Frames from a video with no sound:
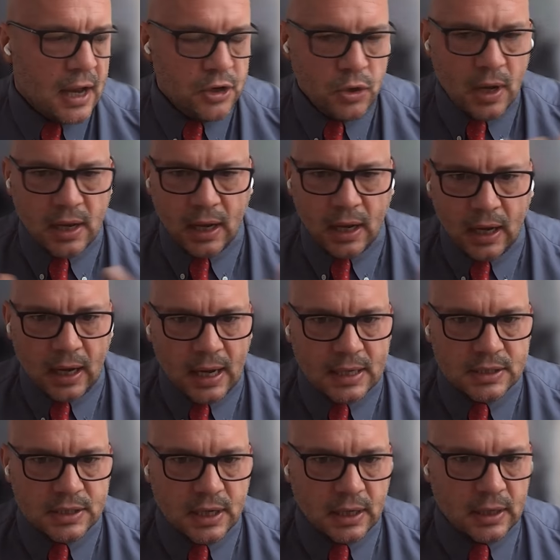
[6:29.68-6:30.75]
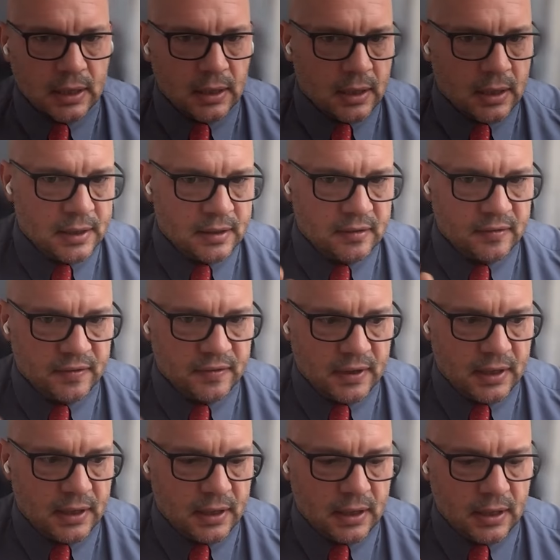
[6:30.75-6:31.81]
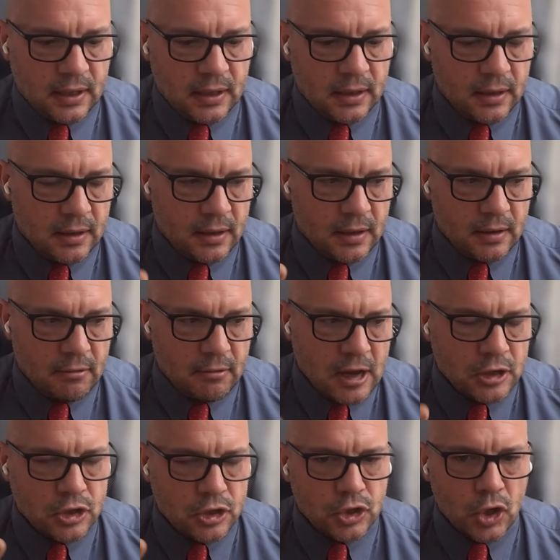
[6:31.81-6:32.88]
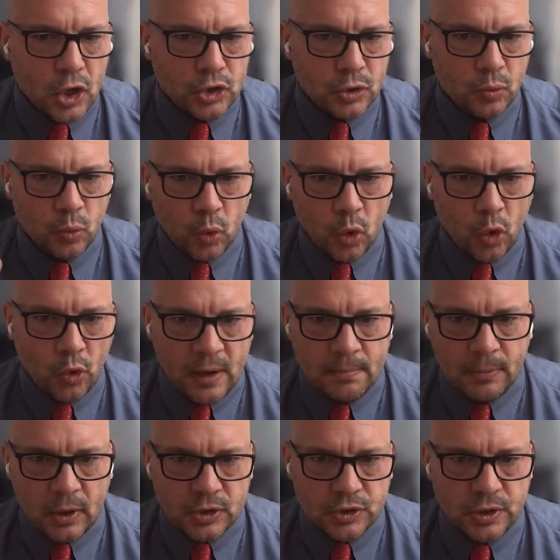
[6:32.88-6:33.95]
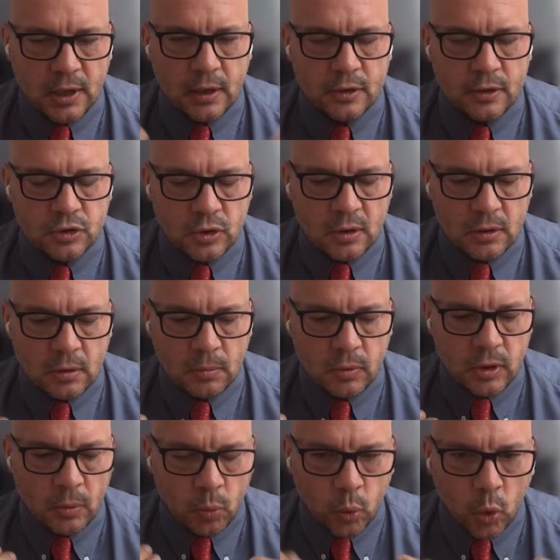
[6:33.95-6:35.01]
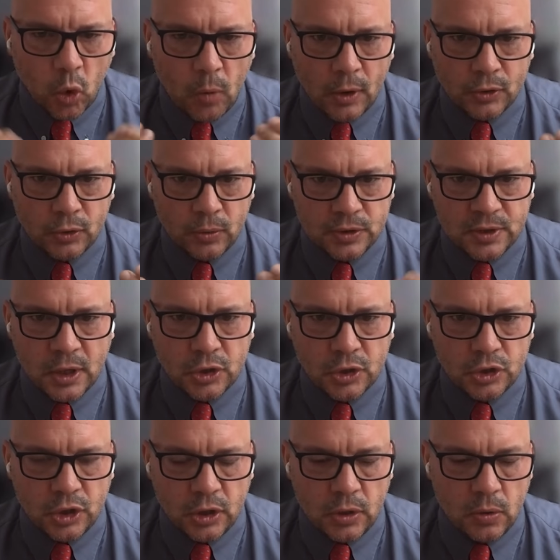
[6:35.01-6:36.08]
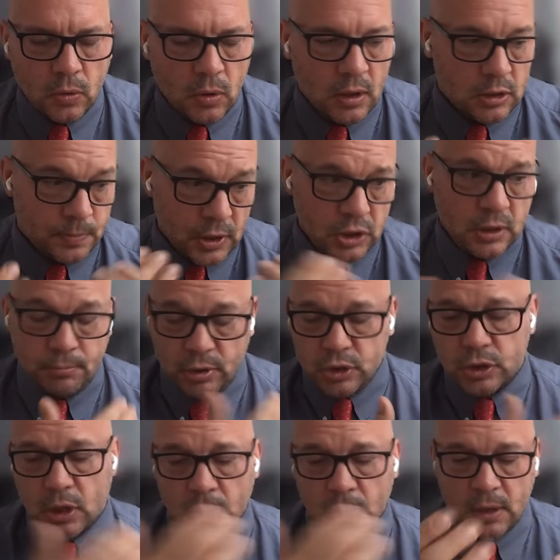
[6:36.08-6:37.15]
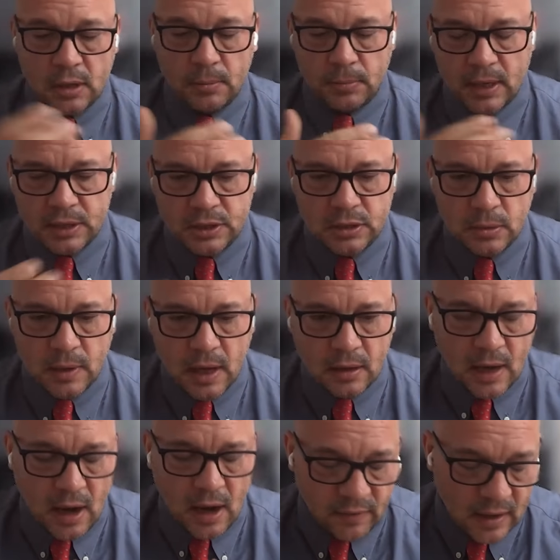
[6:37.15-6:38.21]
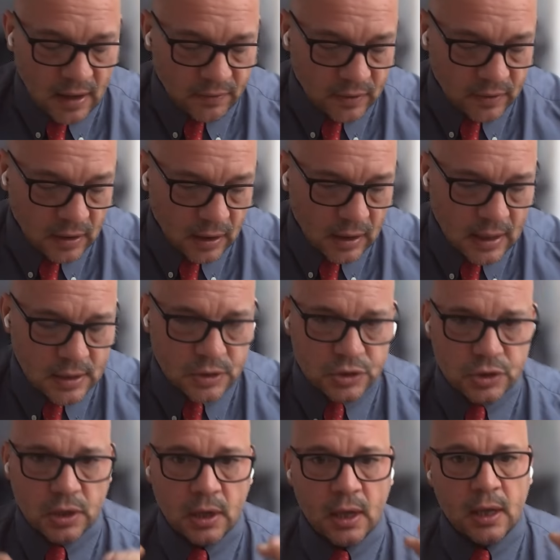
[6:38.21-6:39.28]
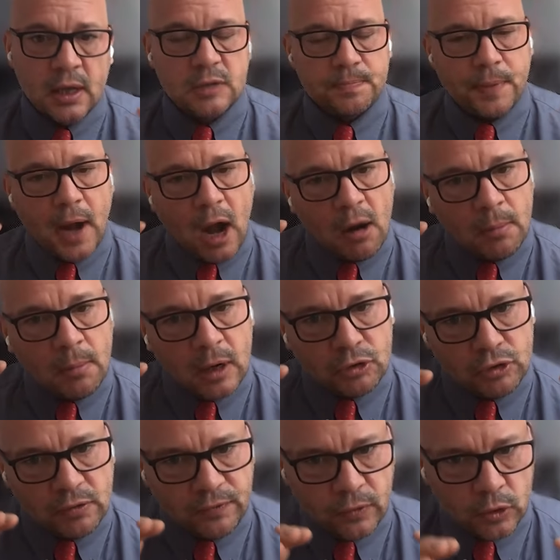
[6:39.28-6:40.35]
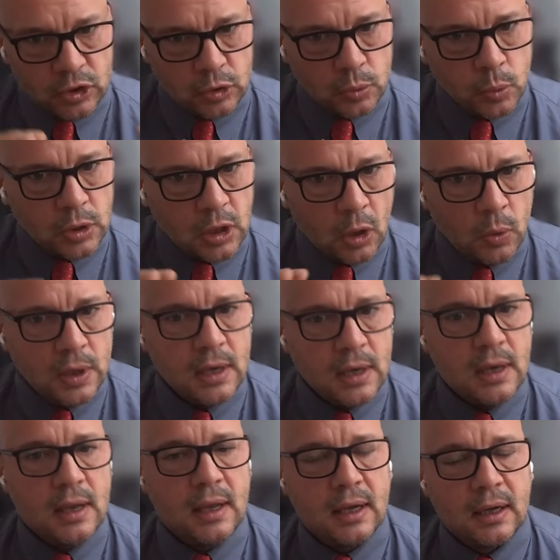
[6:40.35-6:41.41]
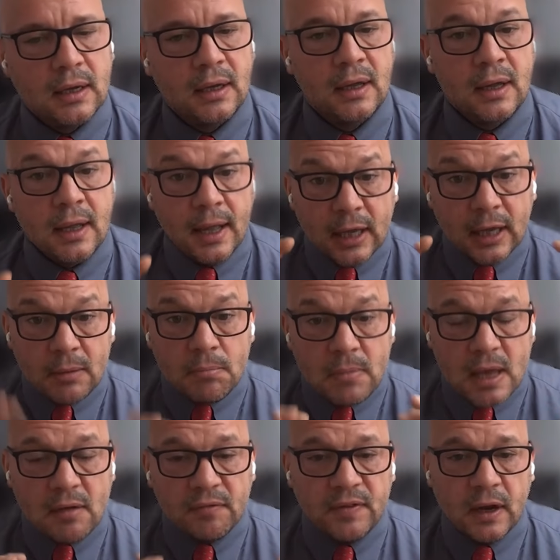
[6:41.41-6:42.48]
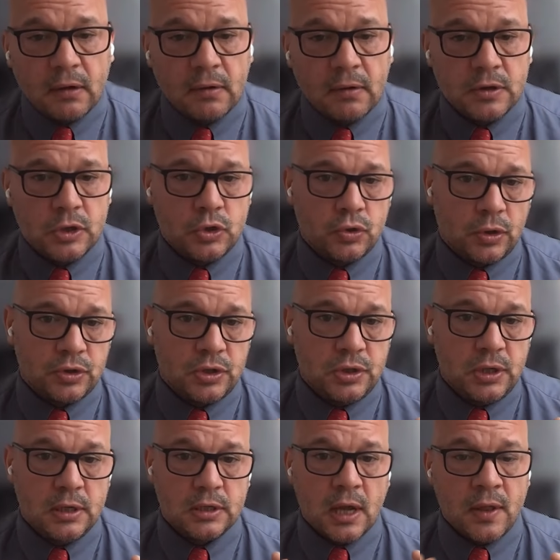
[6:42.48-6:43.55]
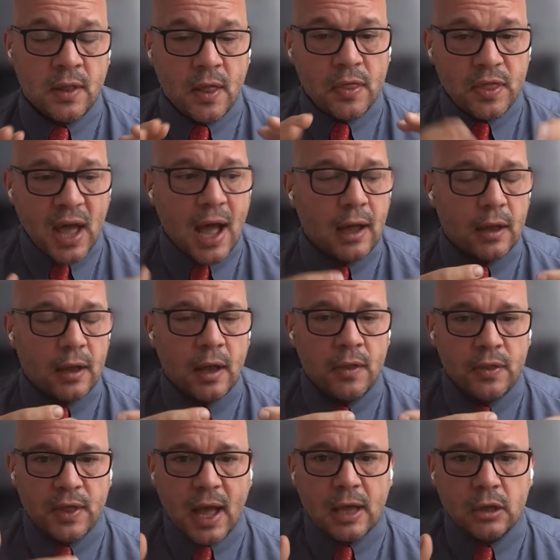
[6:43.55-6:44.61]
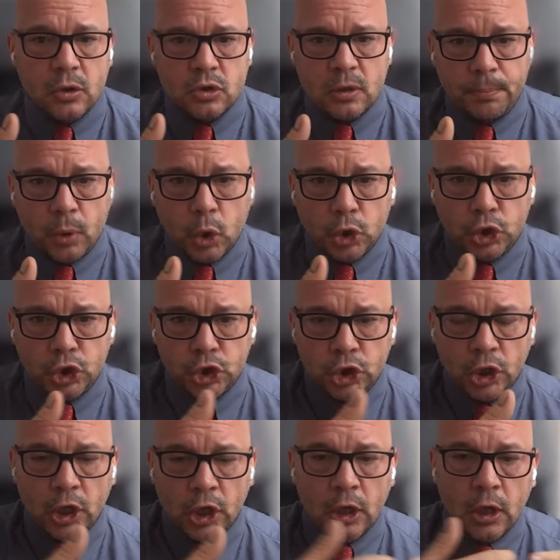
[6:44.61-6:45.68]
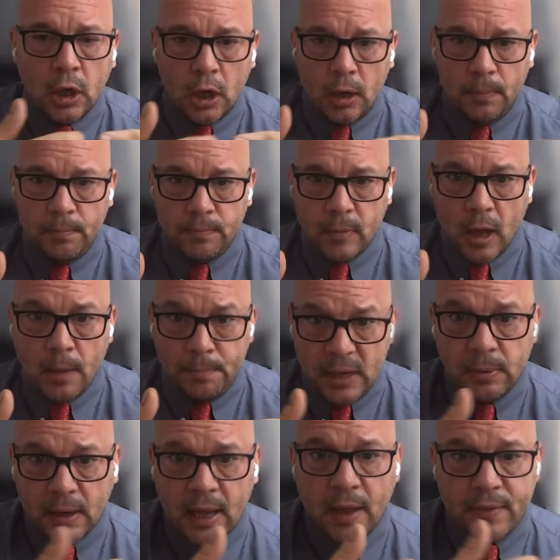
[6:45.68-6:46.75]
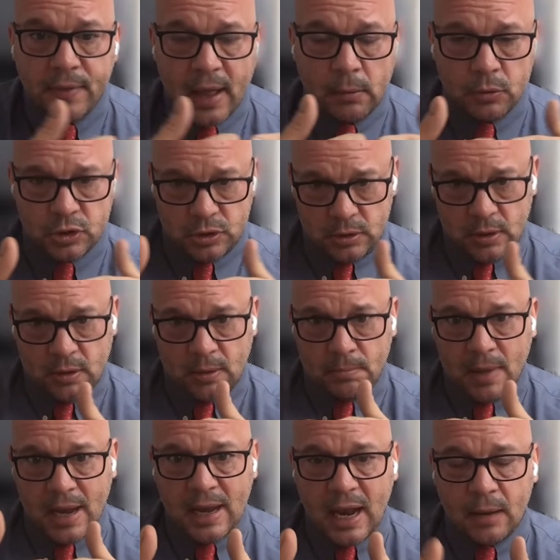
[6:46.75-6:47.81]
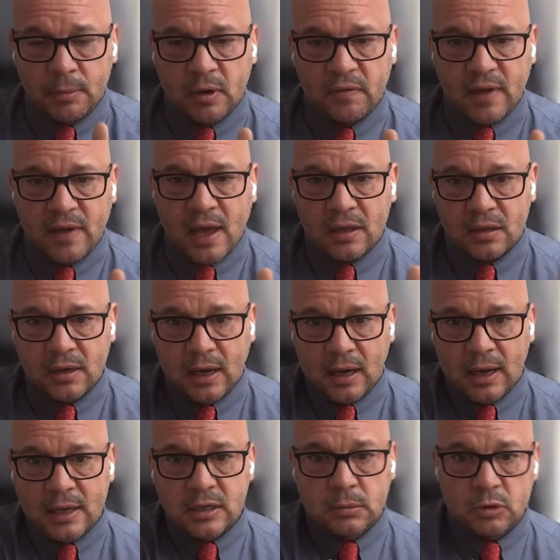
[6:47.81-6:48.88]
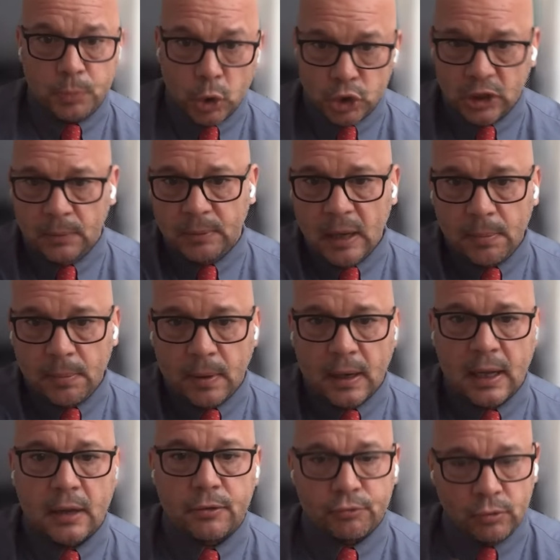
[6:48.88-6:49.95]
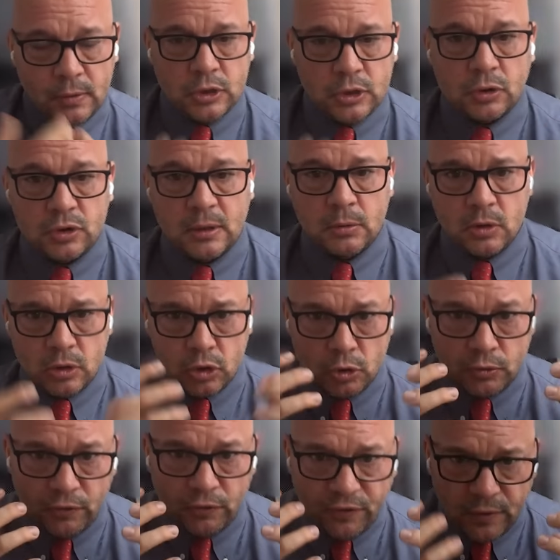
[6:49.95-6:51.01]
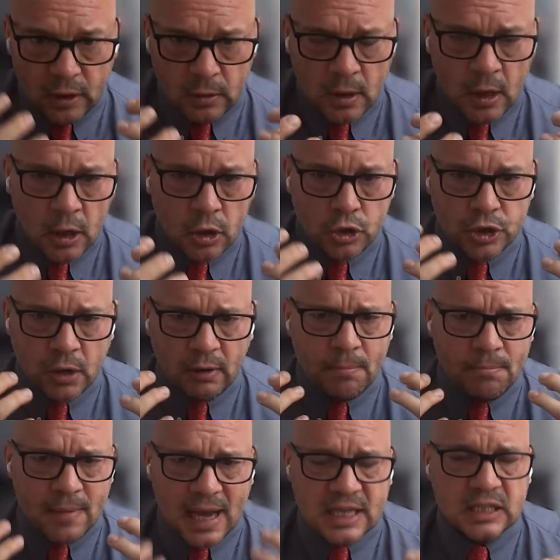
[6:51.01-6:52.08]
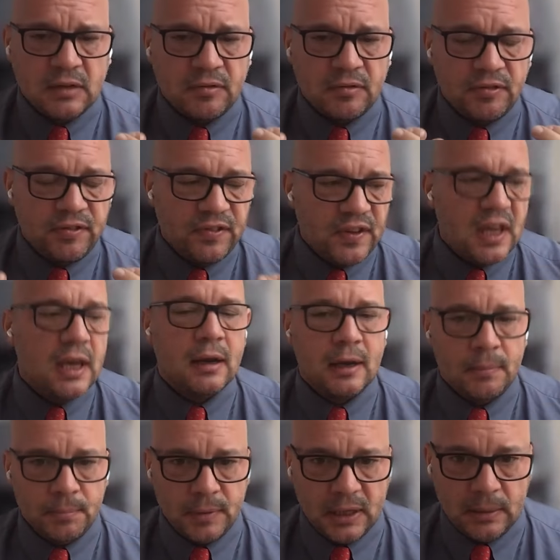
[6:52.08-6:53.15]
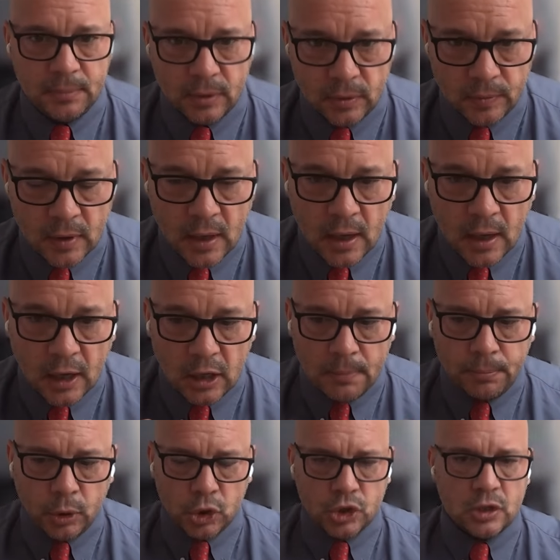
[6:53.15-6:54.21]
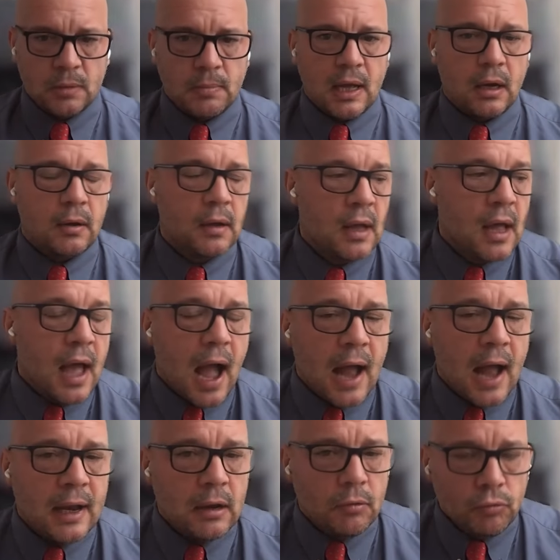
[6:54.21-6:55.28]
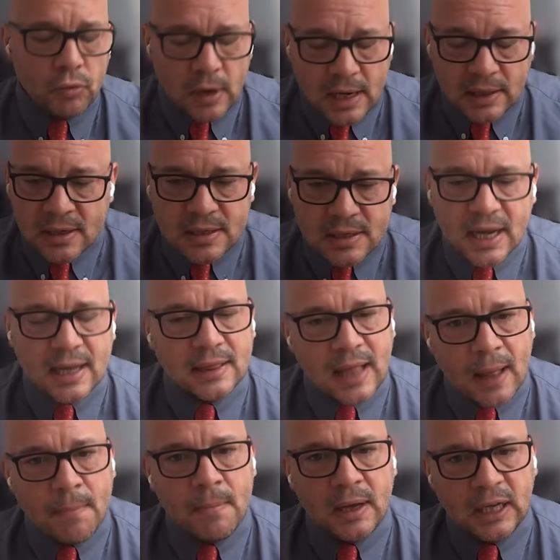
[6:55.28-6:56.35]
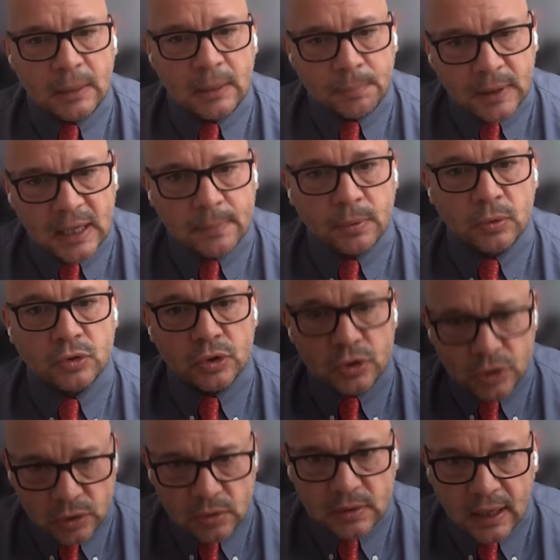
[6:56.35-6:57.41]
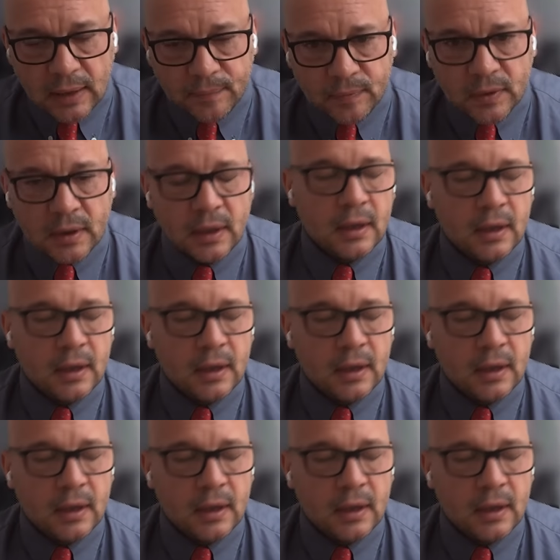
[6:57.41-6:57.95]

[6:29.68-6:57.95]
And you had a classic kind of uh, insurgent war in Bosnia, so that the, the war model, essentially, especially in Brčko and other places that are heavily ethnic cleansed, is paramilitary forces would go in there and commit various atrocities, and that and that used to push Um, uh, people out. That was, you know, the main element of ethnic cleansing, was pushing people out through these atrocities. You, you generate massive fear in people and you push them out. And it really didn't take that many people to do that.